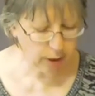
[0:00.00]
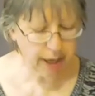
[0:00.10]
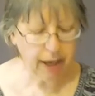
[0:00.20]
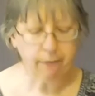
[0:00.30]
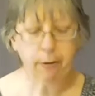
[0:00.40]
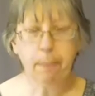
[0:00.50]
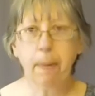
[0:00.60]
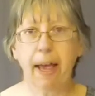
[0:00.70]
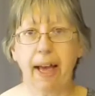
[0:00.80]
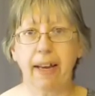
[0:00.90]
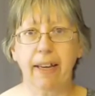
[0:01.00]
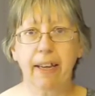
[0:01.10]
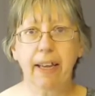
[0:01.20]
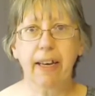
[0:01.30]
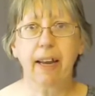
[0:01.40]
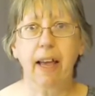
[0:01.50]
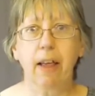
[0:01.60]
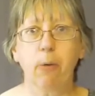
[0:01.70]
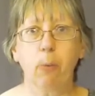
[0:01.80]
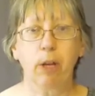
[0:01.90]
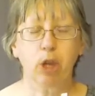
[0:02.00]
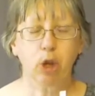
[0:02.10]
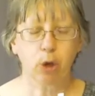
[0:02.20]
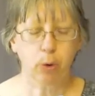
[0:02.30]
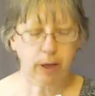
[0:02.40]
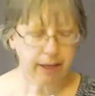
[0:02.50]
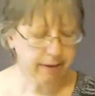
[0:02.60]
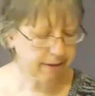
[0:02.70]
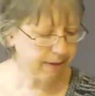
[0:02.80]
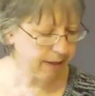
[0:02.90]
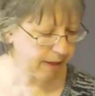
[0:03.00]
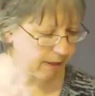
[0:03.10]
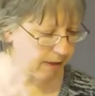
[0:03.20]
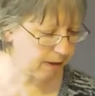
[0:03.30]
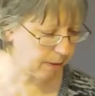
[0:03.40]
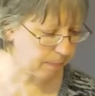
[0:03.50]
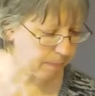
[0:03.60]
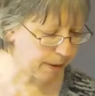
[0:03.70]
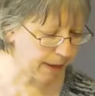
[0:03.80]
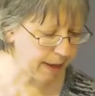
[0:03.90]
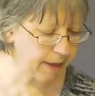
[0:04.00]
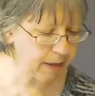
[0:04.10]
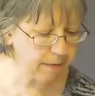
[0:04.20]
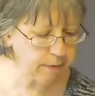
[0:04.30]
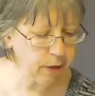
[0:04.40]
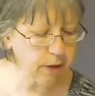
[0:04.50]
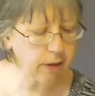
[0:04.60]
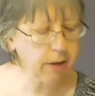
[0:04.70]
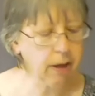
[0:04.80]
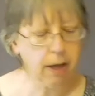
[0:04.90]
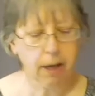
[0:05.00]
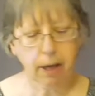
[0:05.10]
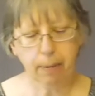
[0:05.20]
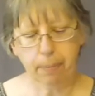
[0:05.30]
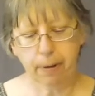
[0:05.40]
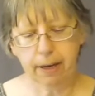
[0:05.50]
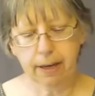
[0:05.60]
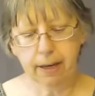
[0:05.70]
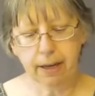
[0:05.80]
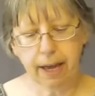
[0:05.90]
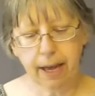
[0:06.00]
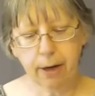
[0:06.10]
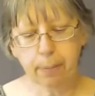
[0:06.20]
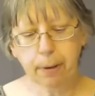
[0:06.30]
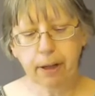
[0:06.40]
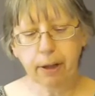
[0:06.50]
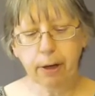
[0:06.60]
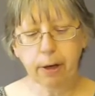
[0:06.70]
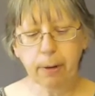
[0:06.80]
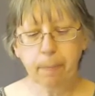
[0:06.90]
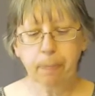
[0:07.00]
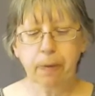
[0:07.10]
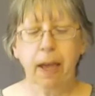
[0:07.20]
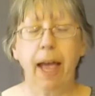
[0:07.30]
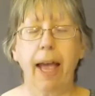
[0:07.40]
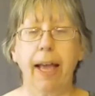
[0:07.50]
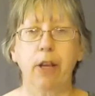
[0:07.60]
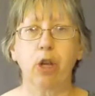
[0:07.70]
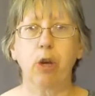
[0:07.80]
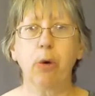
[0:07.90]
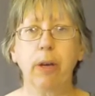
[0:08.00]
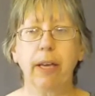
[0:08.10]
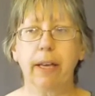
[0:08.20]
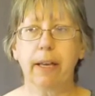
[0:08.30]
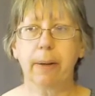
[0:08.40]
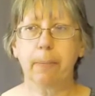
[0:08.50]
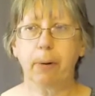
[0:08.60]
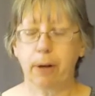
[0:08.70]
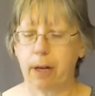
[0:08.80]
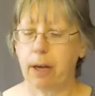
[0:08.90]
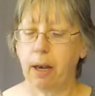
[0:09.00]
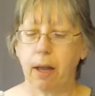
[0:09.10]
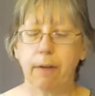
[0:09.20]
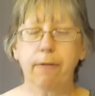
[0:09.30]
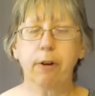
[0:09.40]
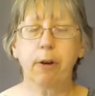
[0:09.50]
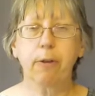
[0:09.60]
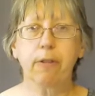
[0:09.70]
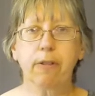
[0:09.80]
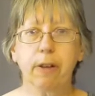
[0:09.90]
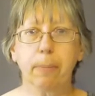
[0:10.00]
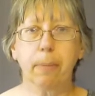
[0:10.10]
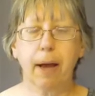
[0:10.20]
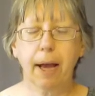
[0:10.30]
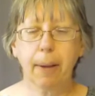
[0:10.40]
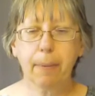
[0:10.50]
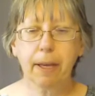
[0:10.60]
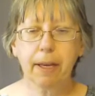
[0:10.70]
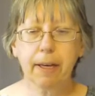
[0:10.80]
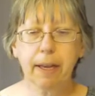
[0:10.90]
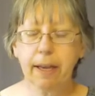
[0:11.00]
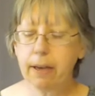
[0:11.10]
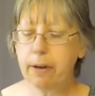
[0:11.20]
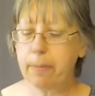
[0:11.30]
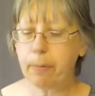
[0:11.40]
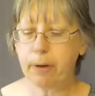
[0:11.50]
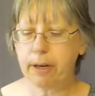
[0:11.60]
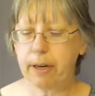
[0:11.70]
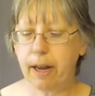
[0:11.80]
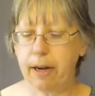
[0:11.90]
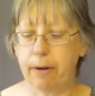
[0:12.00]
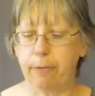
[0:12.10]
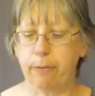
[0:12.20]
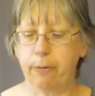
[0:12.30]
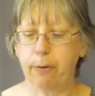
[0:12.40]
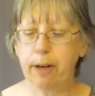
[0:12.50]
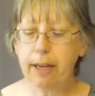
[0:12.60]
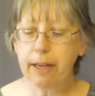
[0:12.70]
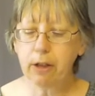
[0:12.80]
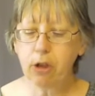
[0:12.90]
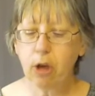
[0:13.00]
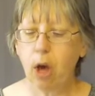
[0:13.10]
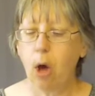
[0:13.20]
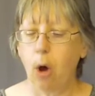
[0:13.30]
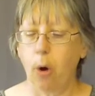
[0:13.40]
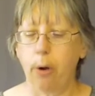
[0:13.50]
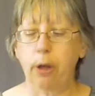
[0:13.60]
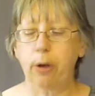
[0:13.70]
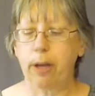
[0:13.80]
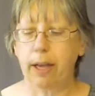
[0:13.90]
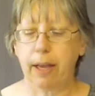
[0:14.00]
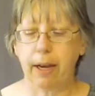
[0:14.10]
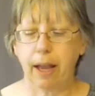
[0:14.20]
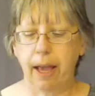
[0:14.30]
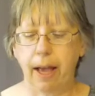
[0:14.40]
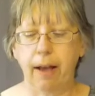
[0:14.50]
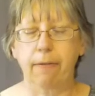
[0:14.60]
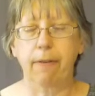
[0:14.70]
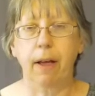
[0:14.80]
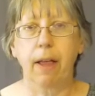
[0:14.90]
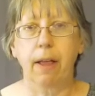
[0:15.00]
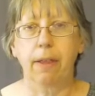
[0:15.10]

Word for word: you'll have a magnet which you can stick to the back of your completed caterpillar and you can put love notes to mommy in there and put it on the fridge or you can have